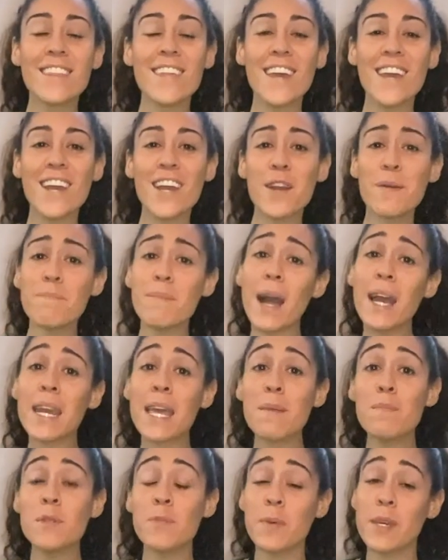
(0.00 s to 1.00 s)
there, my
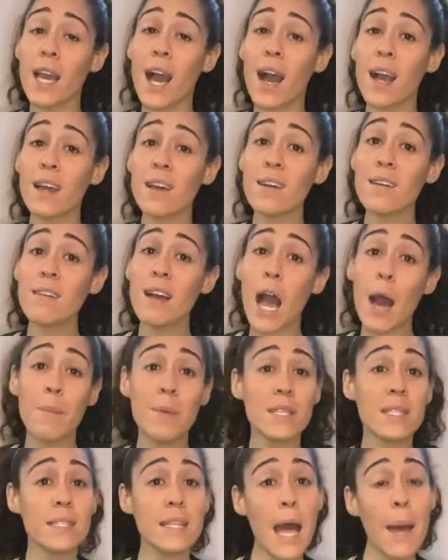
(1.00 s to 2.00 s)
name's Bianca. I'm
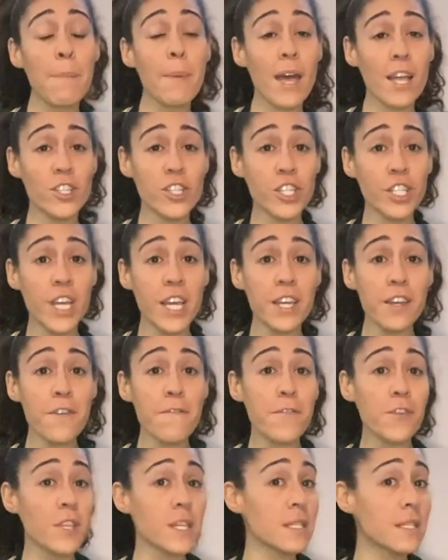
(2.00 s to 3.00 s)
a SNAP educator
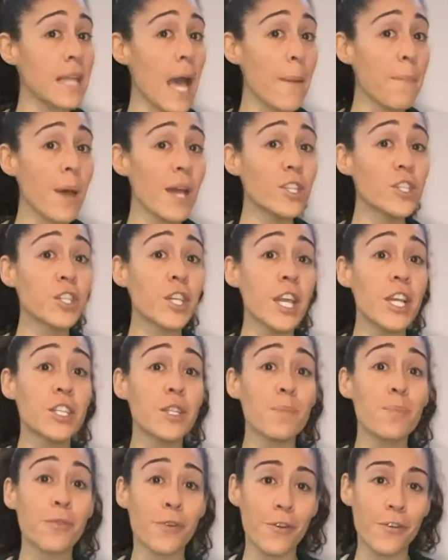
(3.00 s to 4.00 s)
for the SNAP
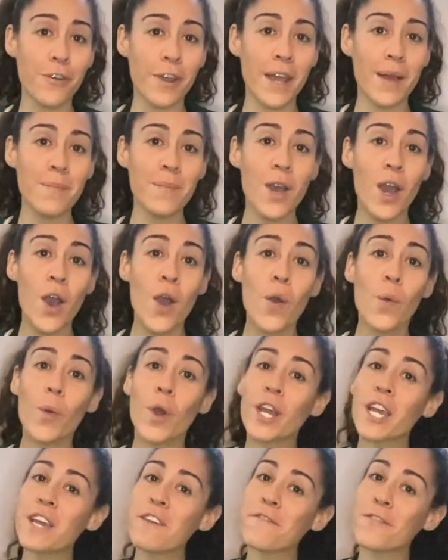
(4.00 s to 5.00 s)
Education Program
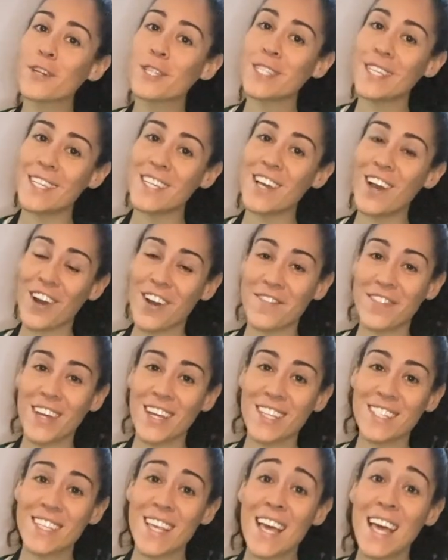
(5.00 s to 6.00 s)
working for City Harvest.